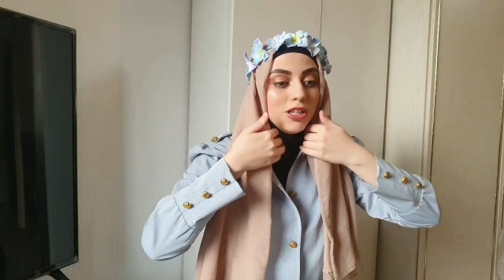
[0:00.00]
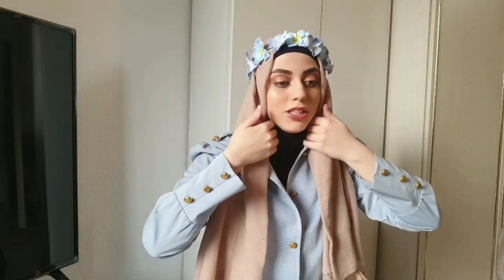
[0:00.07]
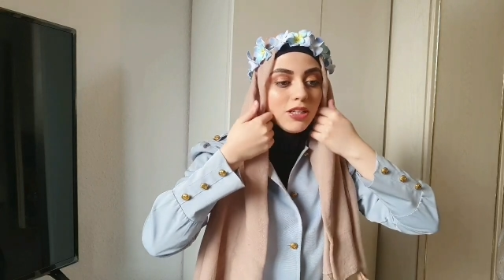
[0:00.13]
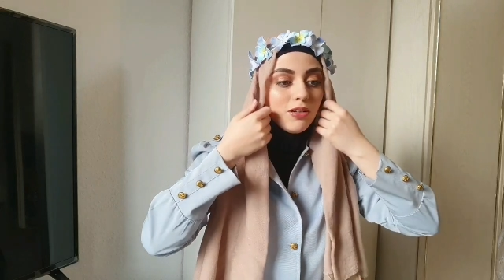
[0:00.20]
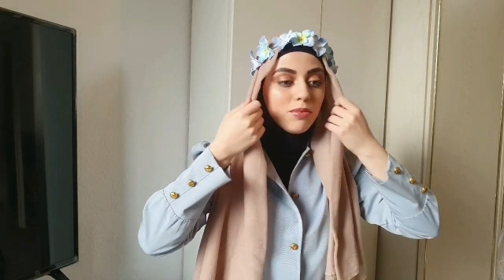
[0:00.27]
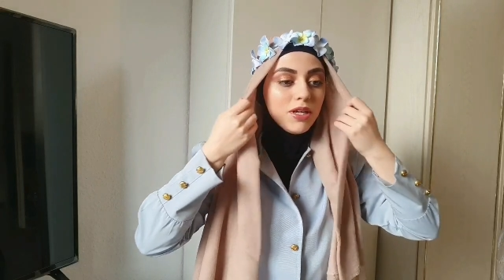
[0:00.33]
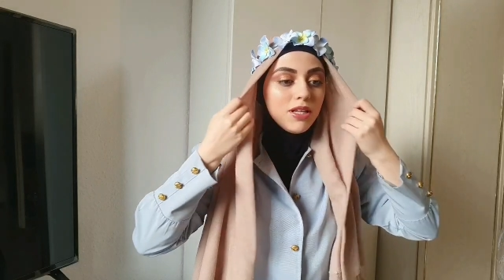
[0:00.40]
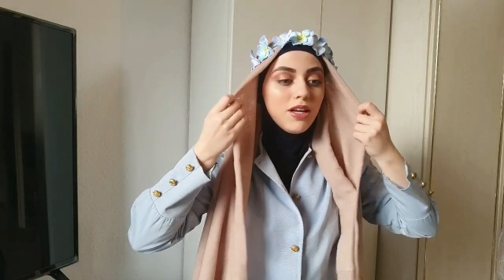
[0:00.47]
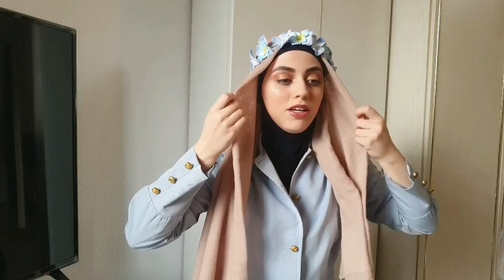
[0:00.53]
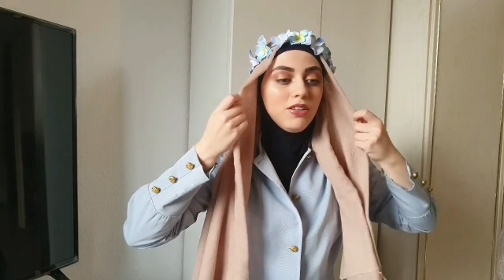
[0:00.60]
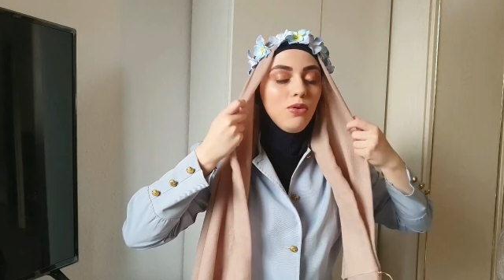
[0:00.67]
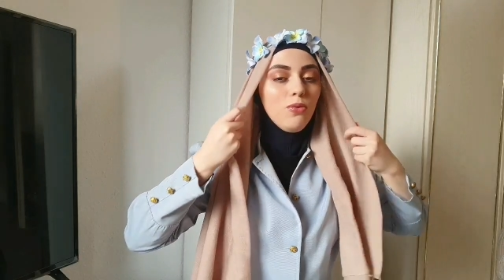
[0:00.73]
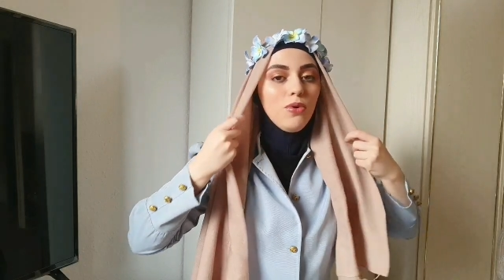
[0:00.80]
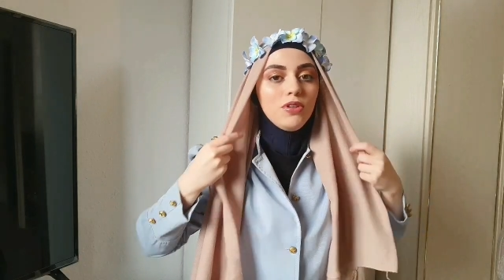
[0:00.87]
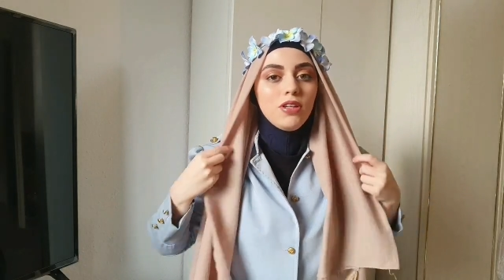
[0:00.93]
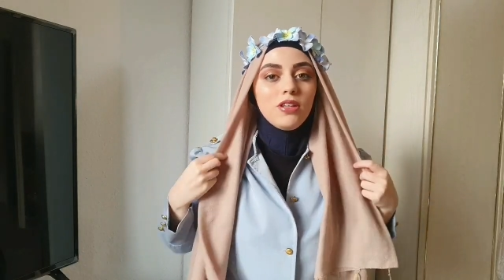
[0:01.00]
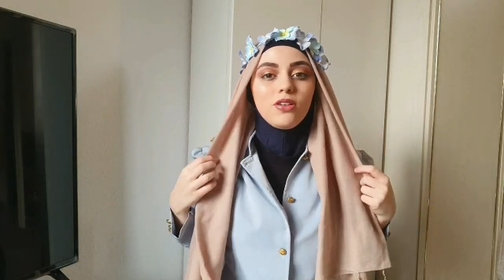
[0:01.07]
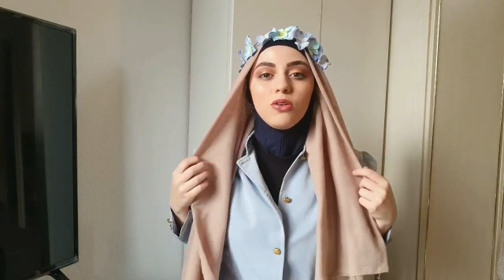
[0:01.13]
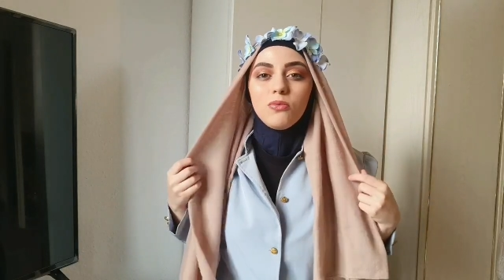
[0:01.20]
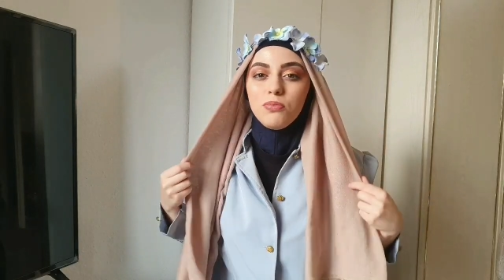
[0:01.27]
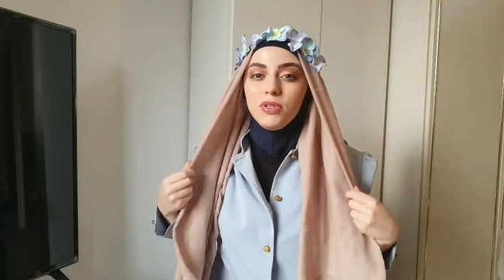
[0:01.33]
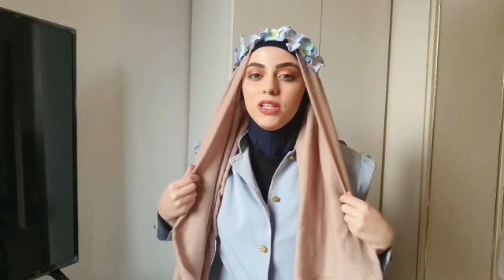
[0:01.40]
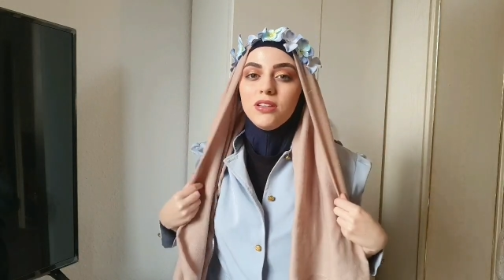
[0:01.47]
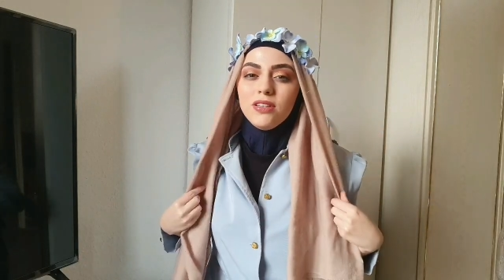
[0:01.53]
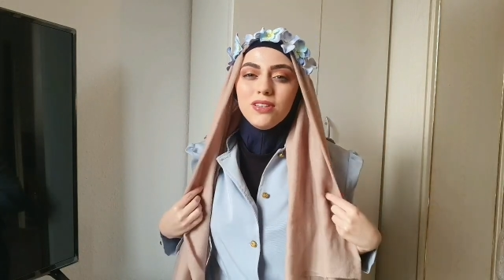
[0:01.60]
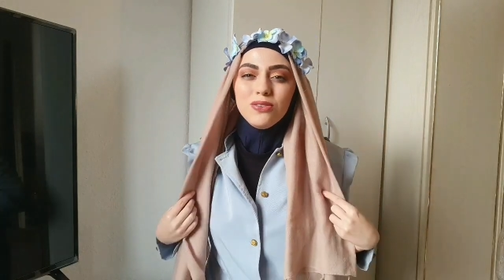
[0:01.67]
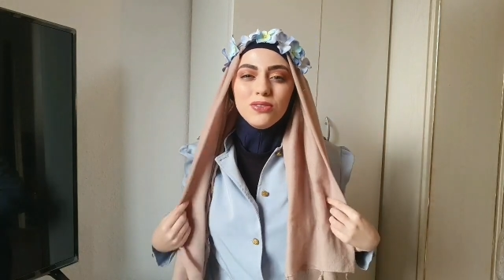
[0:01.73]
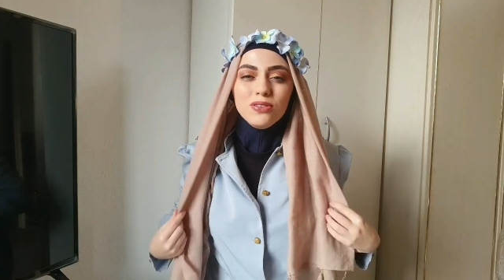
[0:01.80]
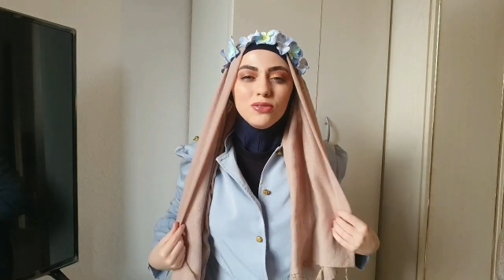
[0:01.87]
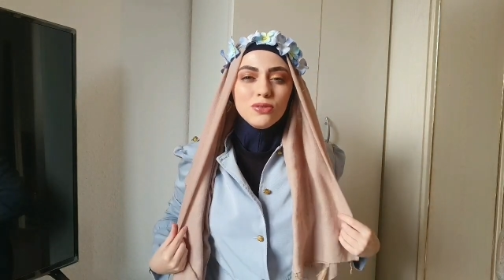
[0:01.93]
a little bit. I don't want it
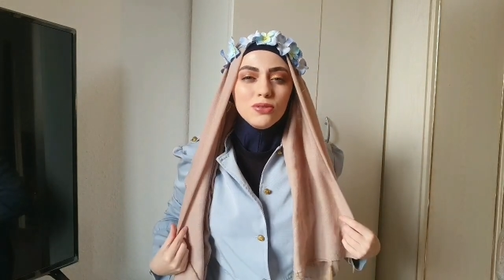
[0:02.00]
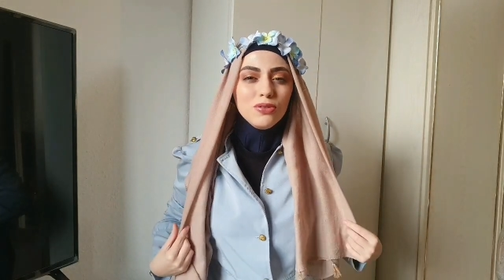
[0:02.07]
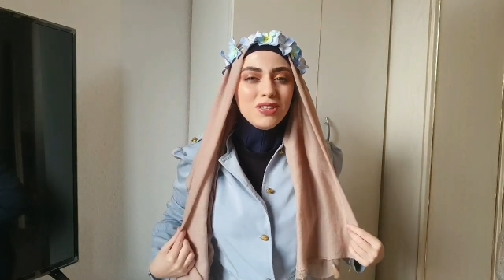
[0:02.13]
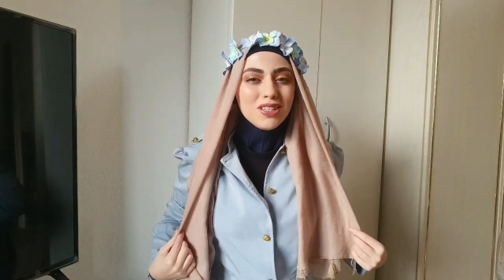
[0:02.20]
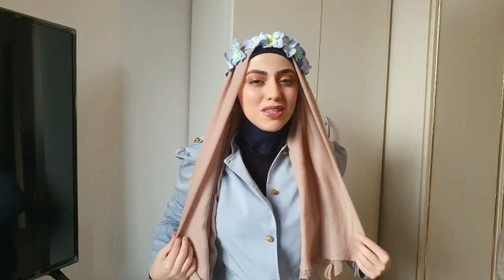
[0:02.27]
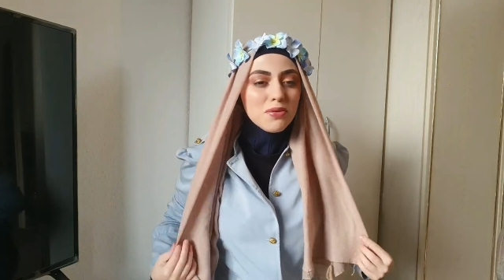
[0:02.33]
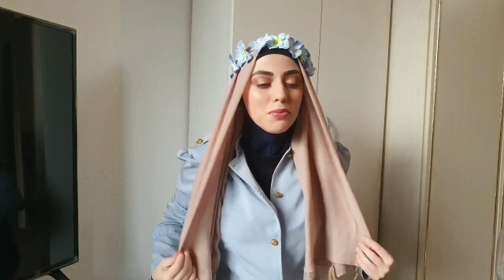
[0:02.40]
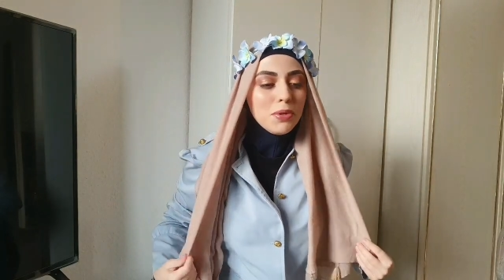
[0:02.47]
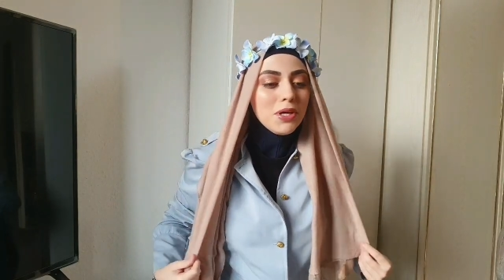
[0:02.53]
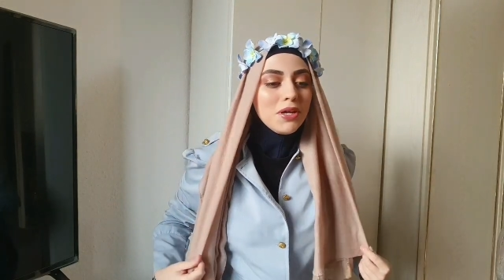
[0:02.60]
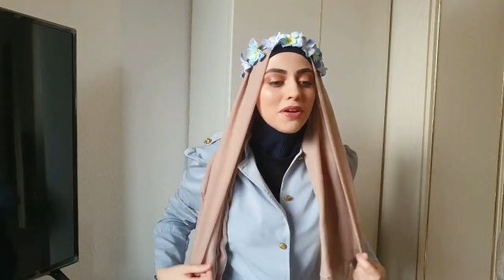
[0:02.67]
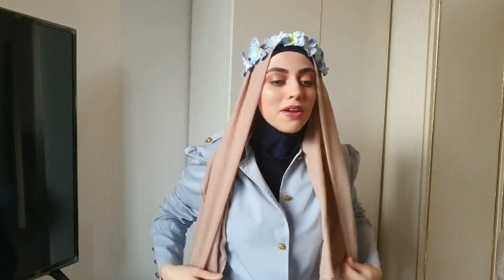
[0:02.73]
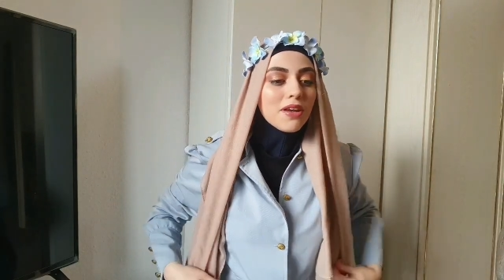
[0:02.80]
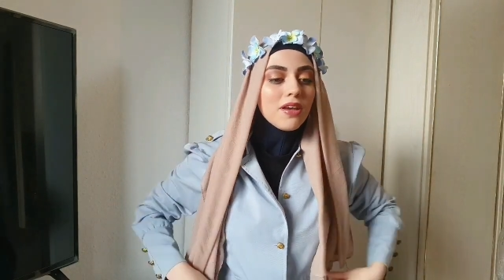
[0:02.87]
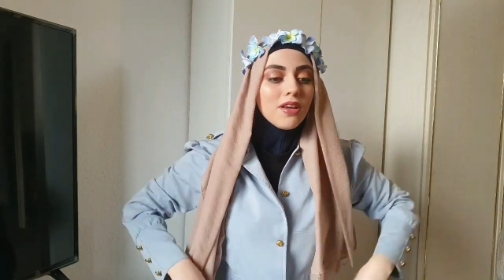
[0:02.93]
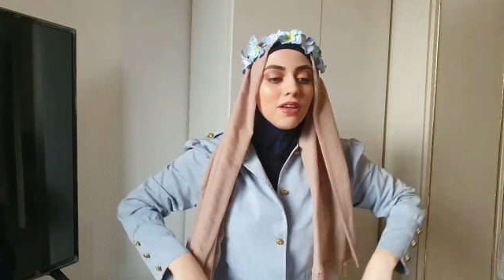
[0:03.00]
completely to disappear.